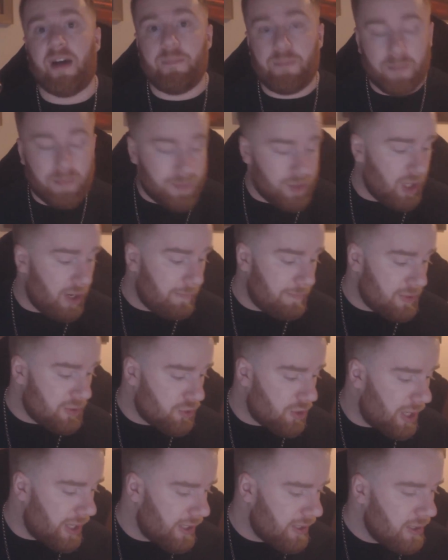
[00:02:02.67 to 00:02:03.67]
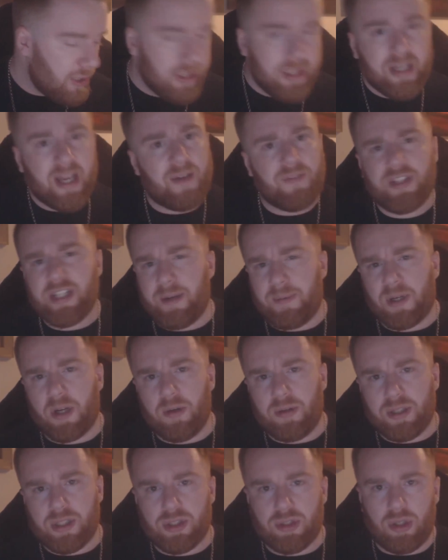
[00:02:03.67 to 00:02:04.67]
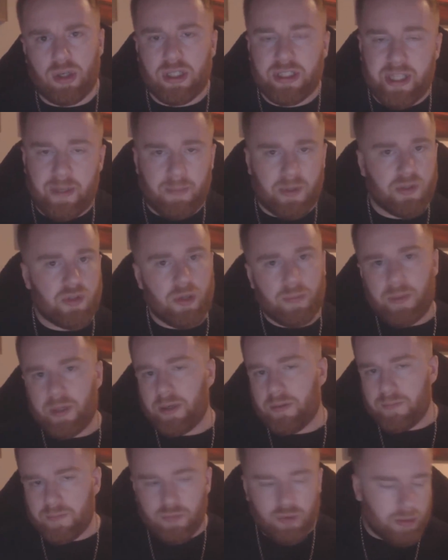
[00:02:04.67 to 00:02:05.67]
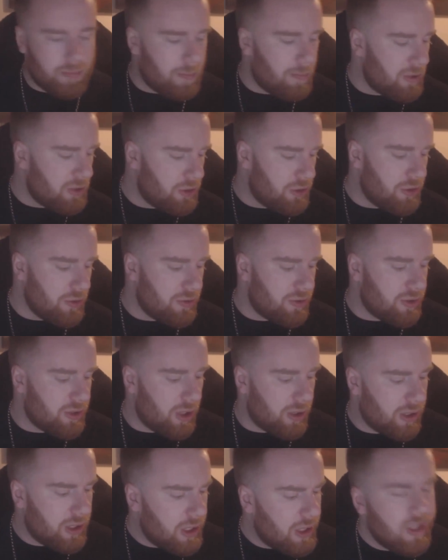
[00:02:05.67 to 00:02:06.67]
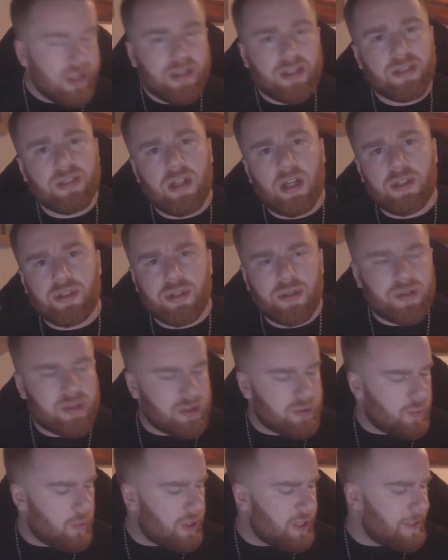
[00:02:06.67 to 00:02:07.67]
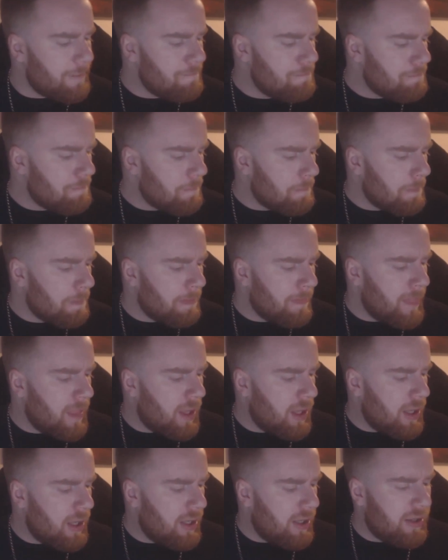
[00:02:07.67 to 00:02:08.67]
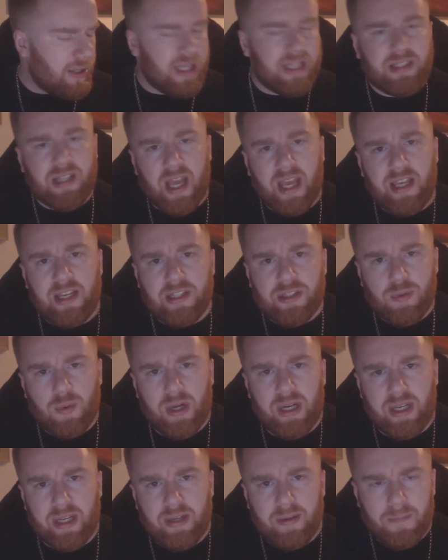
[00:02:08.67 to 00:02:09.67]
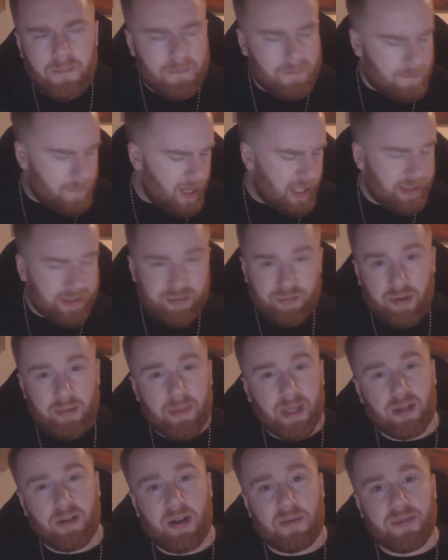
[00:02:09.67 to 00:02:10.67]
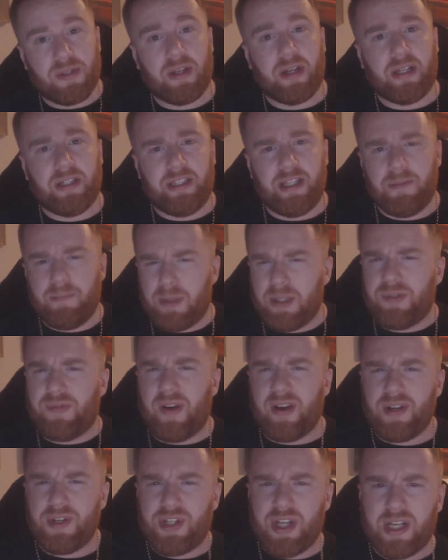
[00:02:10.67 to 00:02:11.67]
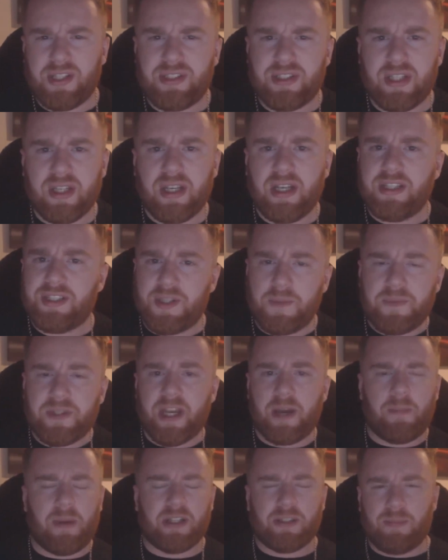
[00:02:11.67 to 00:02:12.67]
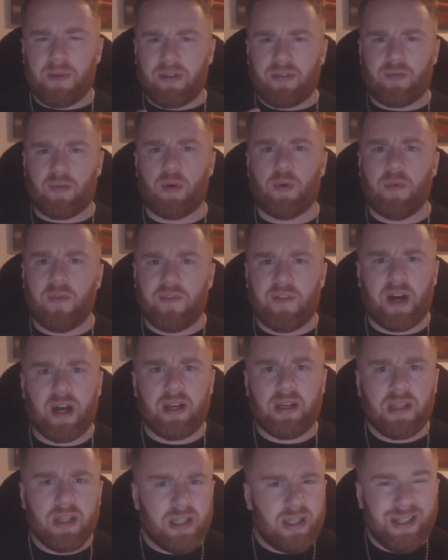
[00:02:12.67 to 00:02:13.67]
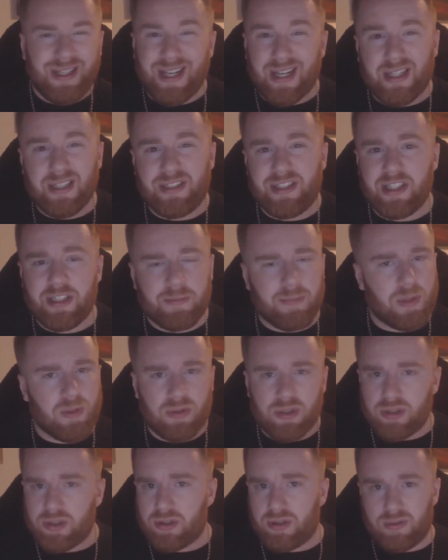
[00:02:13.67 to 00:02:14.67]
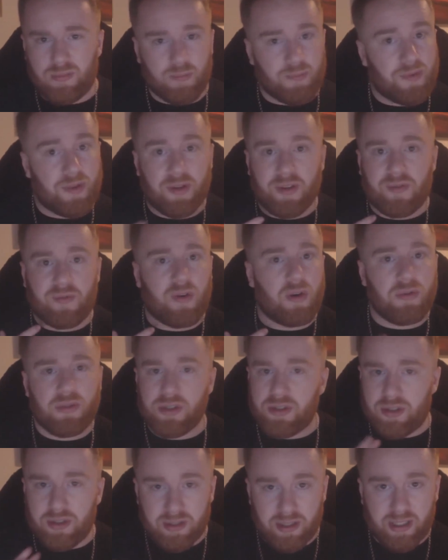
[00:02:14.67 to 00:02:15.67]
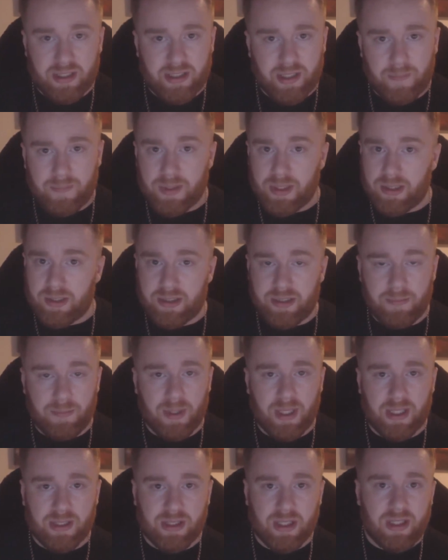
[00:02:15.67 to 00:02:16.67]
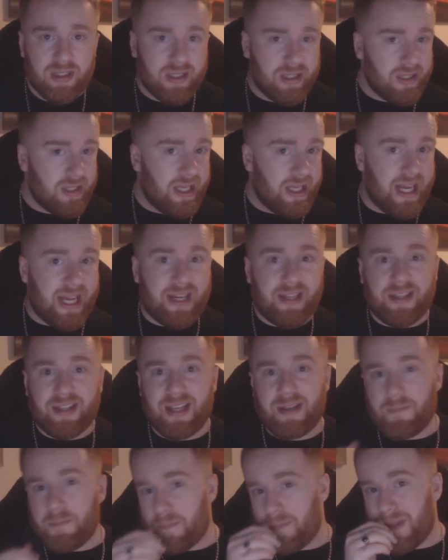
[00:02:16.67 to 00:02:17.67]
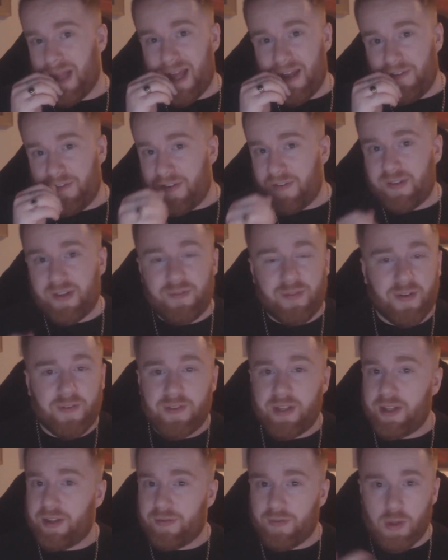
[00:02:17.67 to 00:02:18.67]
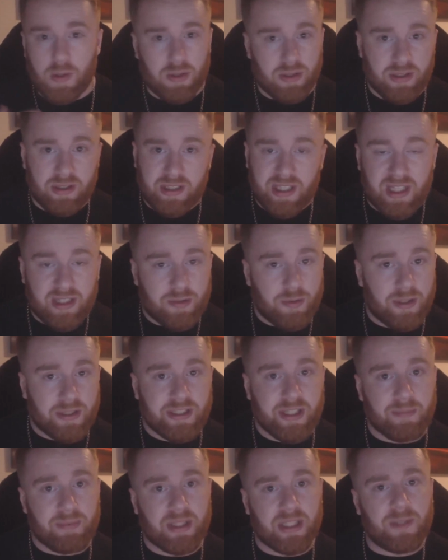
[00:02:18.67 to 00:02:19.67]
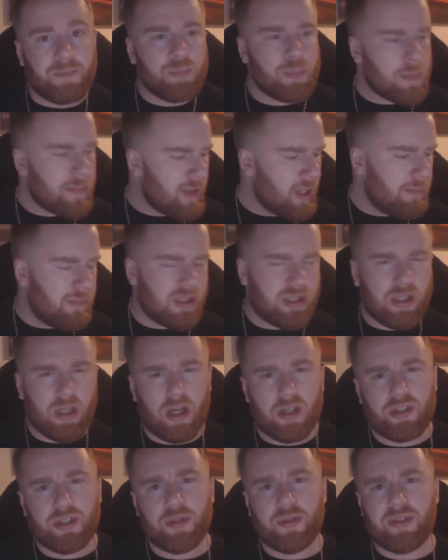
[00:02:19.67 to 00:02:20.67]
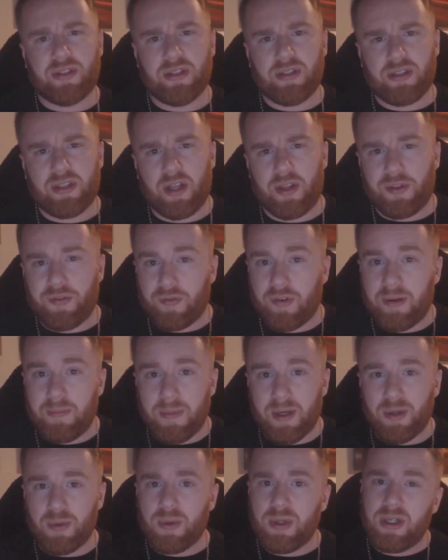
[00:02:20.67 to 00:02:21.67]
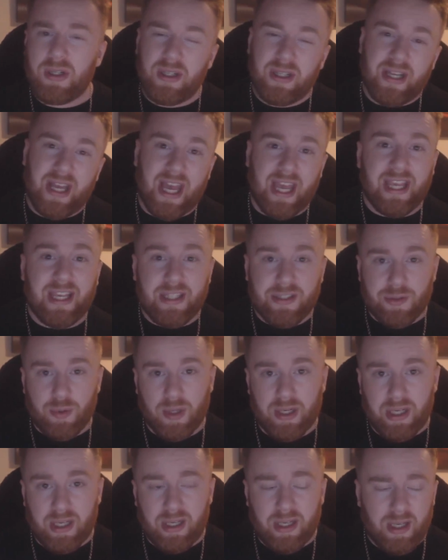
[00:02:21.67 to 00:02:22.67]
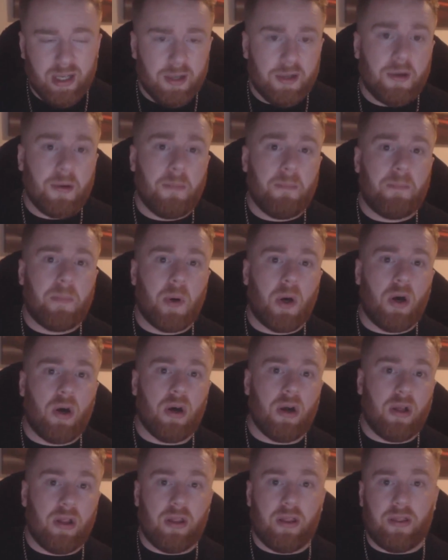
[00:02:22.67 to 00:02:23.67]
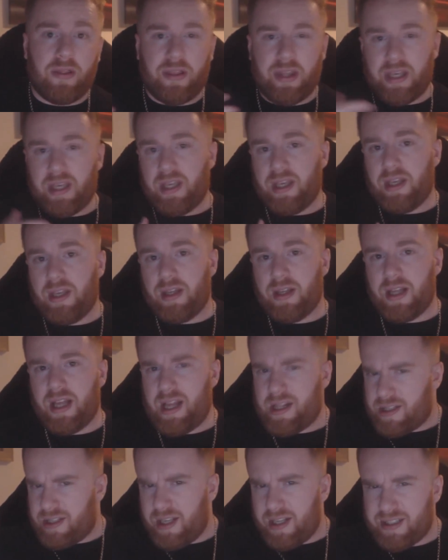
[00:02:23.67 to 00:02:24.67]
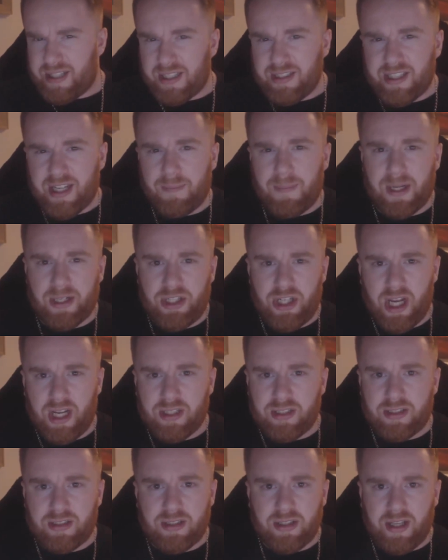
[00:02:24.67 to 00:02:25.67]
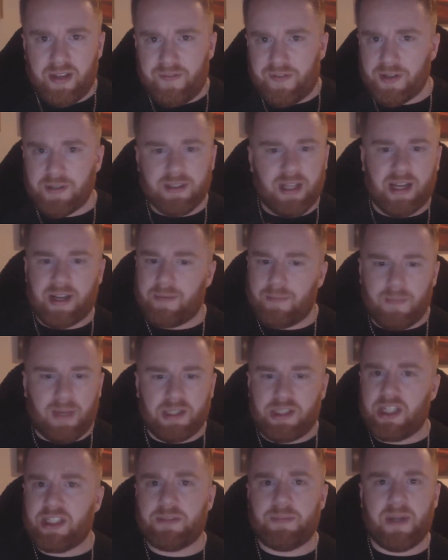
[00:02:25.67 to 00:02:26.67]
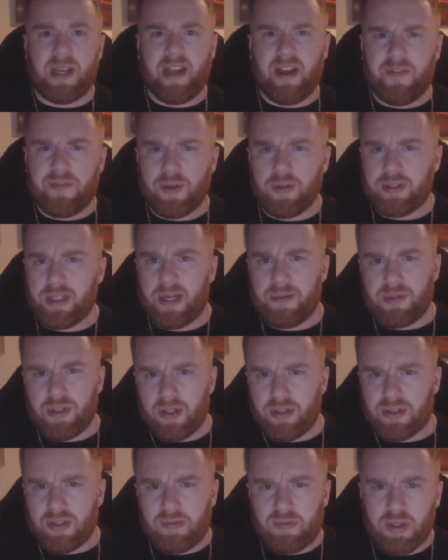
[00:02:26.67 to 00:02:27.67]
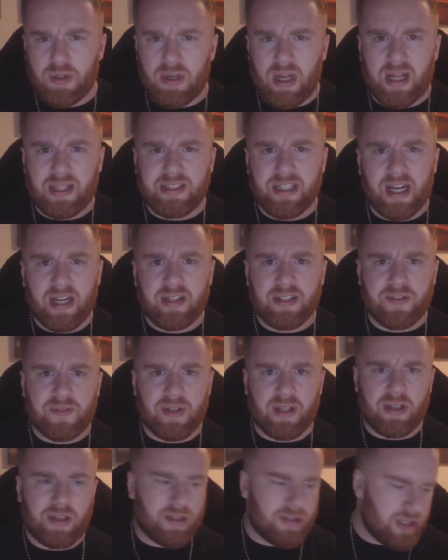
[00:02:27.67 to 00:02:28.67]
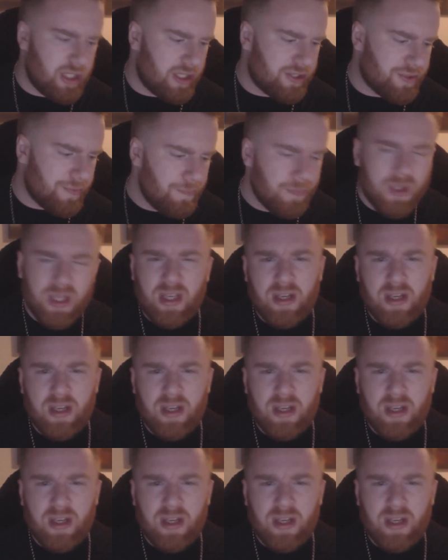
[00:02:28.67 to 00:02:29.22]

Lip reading: I've been trying. Every time I go in the store, I take my dripper, drip a bunch of juices on. There's a lot of juices where it's 80-20, it's 3 milligrams of nicotine, but it's very chesty. It seems to get past my throat fine. Like a 6ml, the throat just doesn't accept it, simple as. Anything like a 50-50, throat doesn't tend to accept it. But there's a lot of juices that are 3ml, 80-20, but it tends to get my chest. It feels like my chest's been hit a few times, you know, it's a real like tightness feeling on the chest.